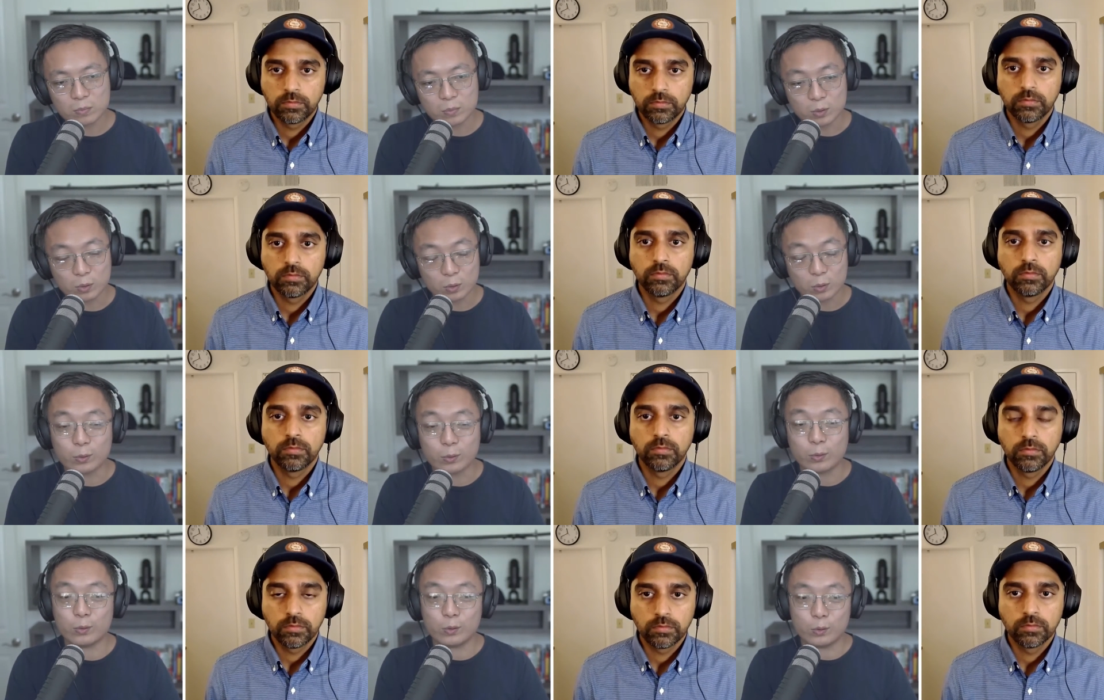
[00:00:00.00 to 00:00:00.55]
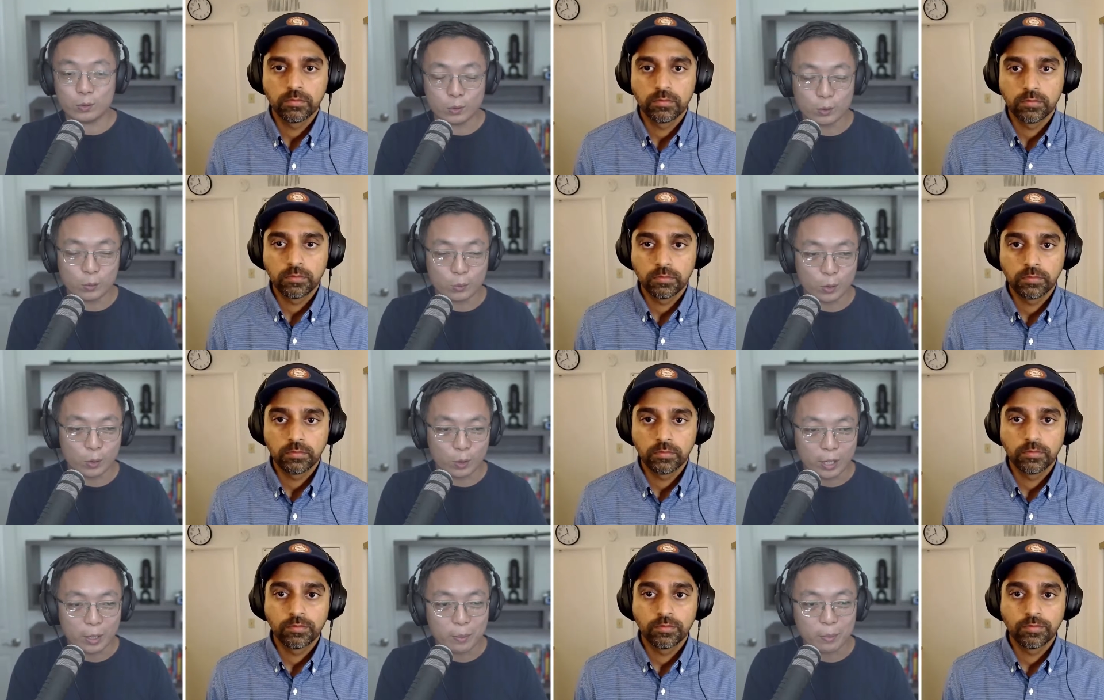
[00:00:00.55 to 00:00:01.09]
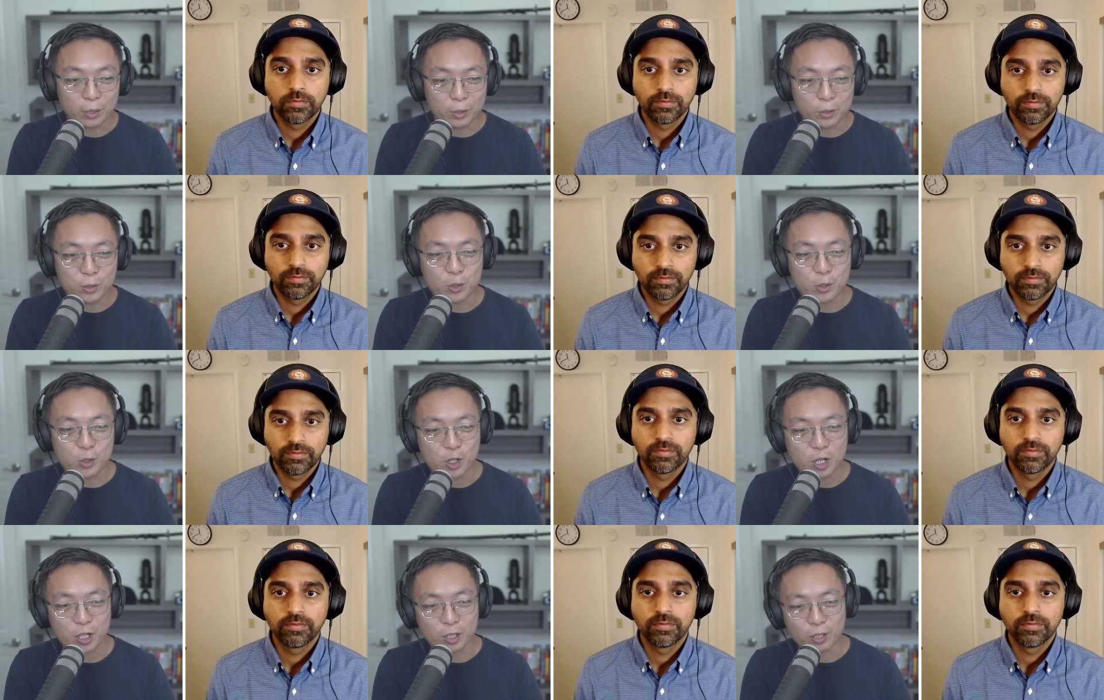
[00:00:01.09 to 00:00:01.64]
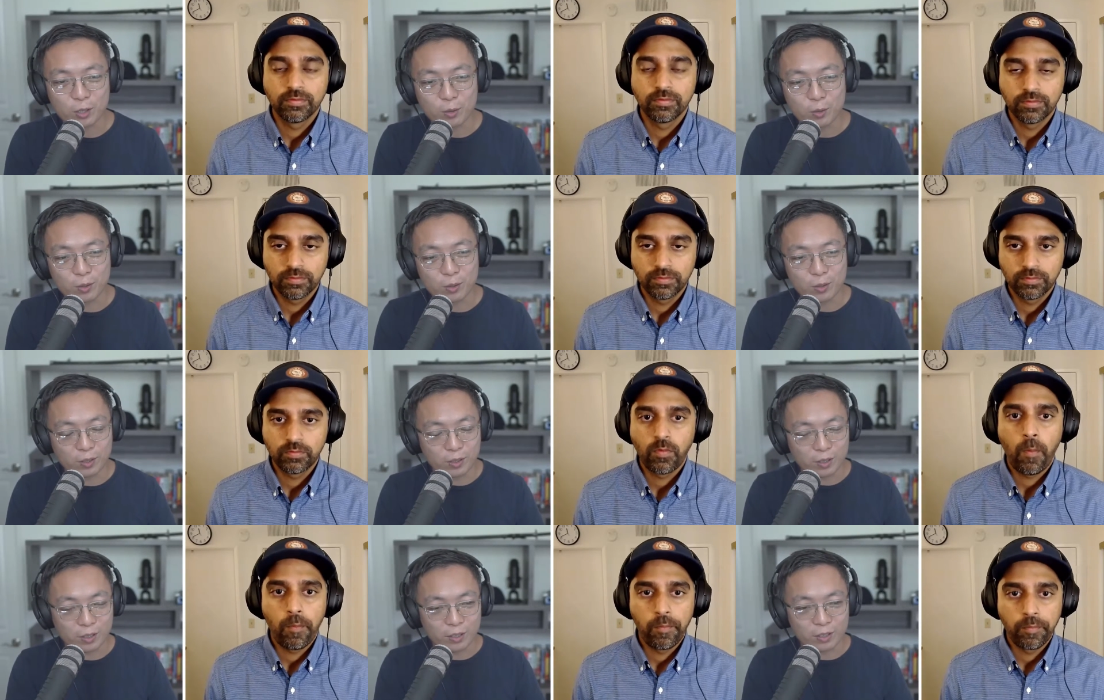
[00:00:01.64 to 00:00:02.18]
Speaker 1: you you were able to check the
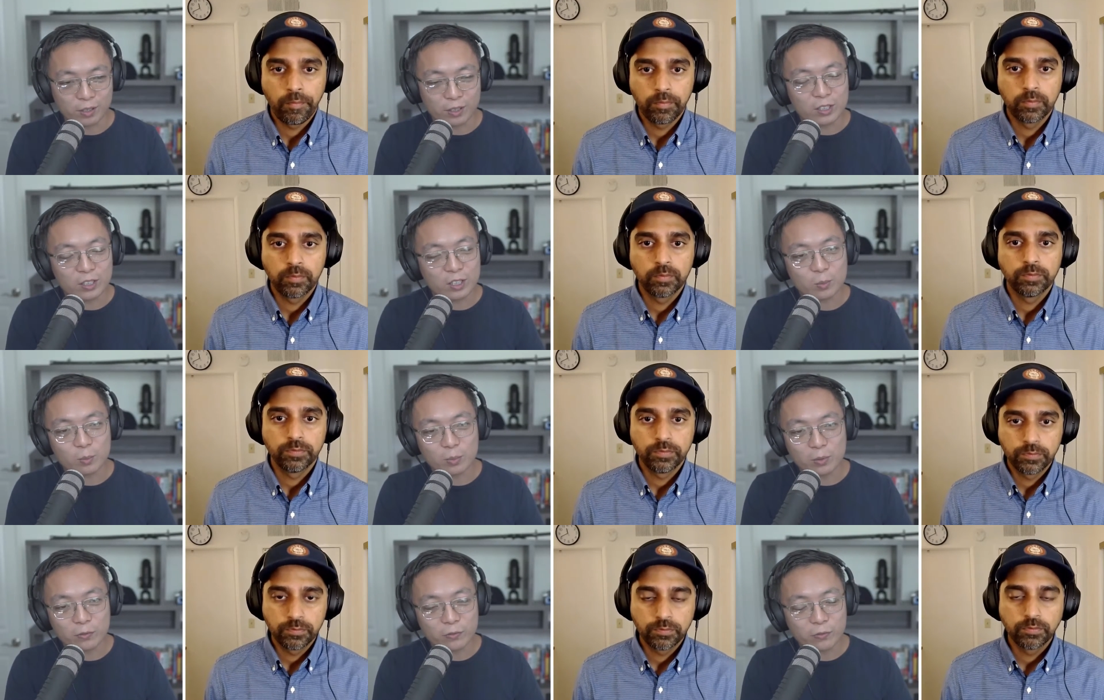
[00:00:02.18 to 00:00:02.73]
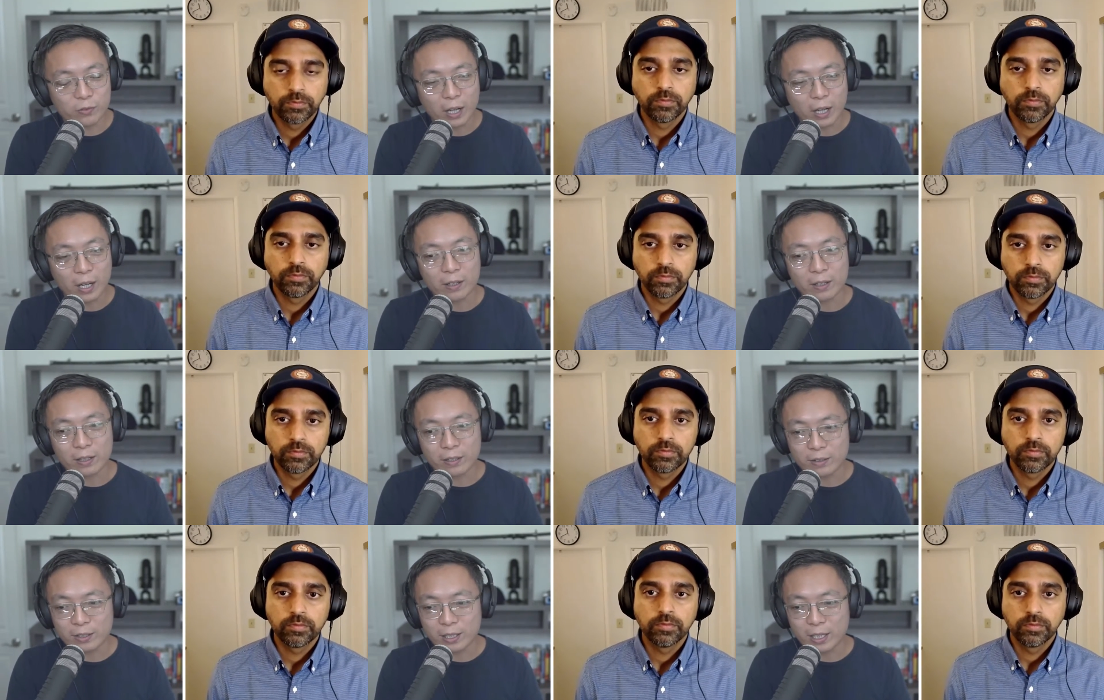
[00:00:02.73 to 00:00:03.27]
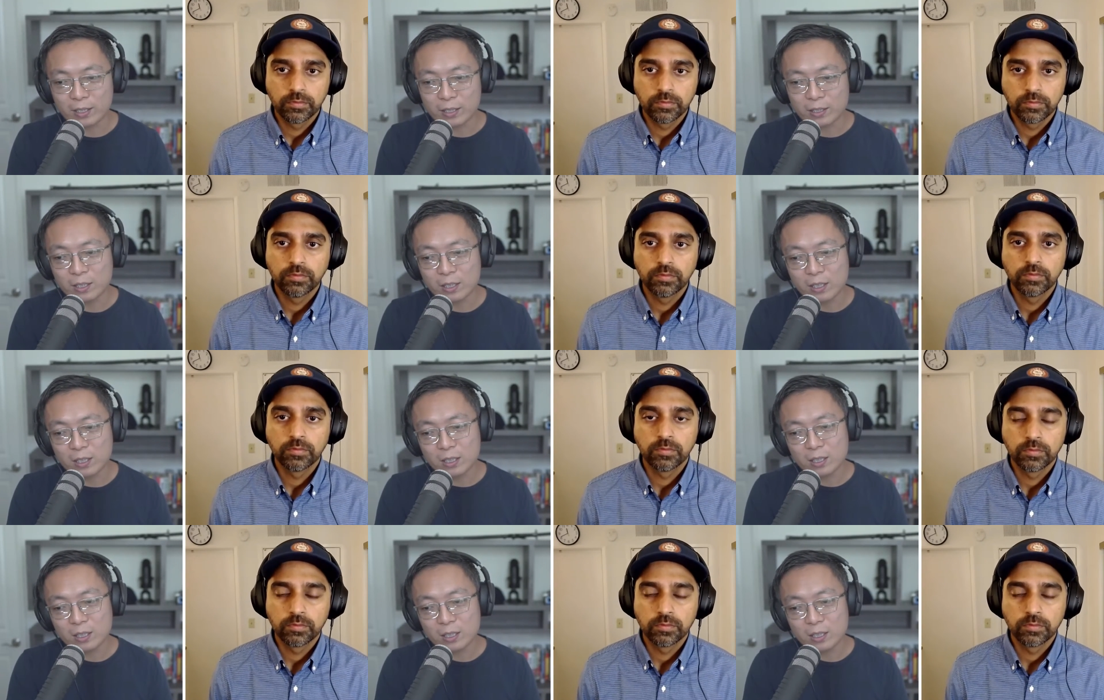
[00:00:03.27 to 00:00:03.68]
uh, linkedin profile and then